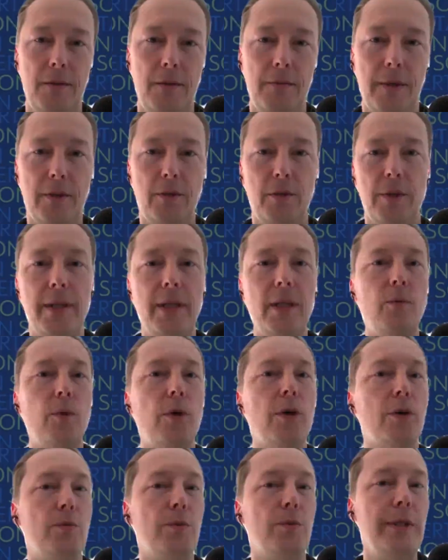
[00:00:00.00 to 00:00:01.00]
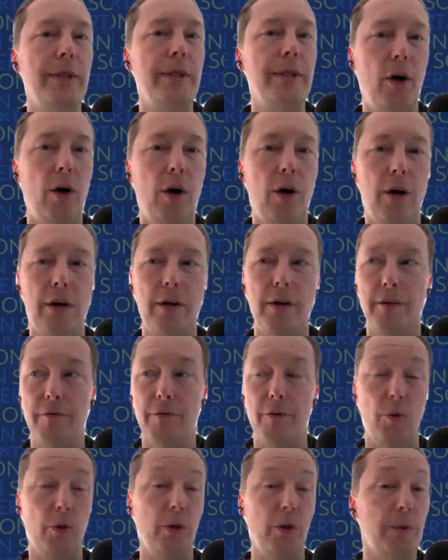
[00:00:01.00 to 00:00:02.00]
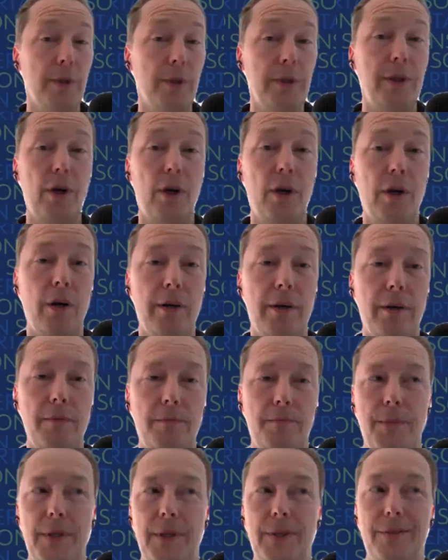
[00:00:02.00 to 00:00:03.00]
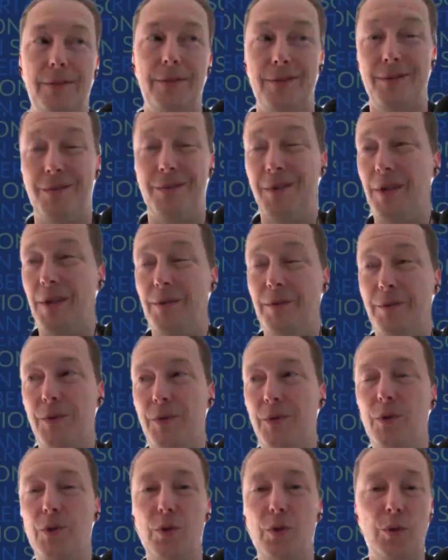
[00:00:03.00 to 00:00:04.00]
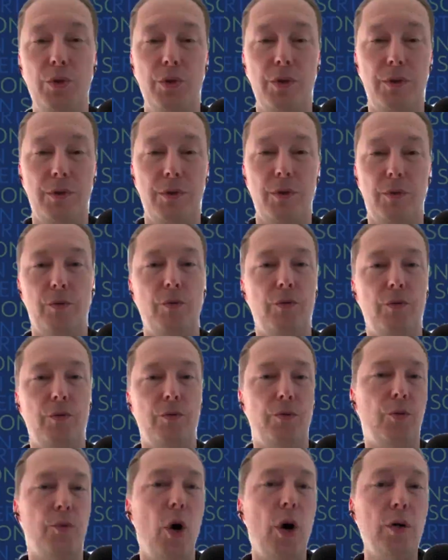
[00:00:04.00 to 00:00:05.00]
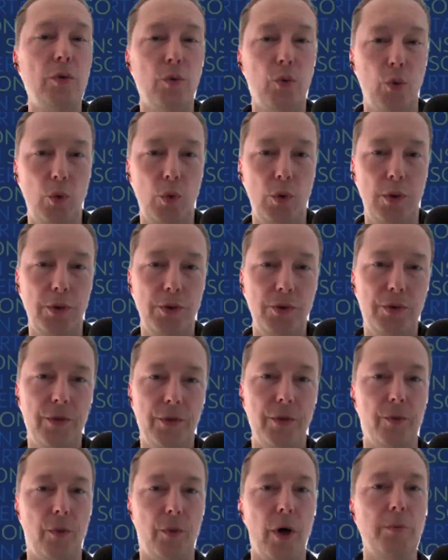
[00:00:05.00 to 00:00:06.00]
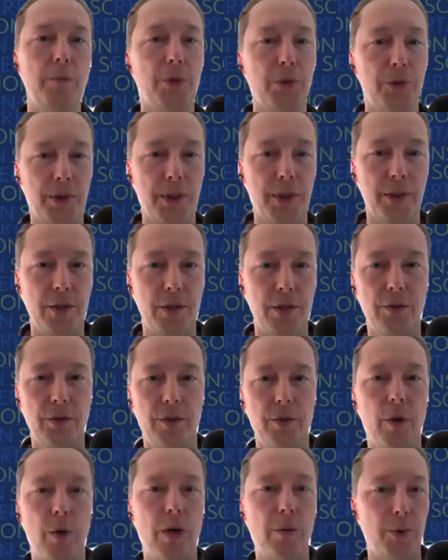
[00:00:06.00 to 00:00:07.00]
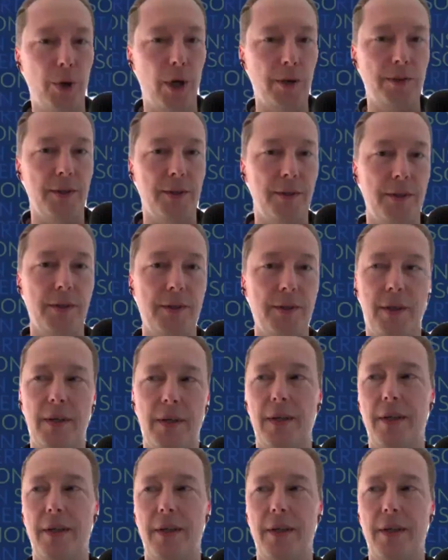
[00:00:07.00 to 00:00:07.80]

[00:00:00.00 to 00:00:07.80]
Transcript: right? So they can work really hard. If you work really hard, but you use the wrong rules, the wrong procedures, the wrong processes,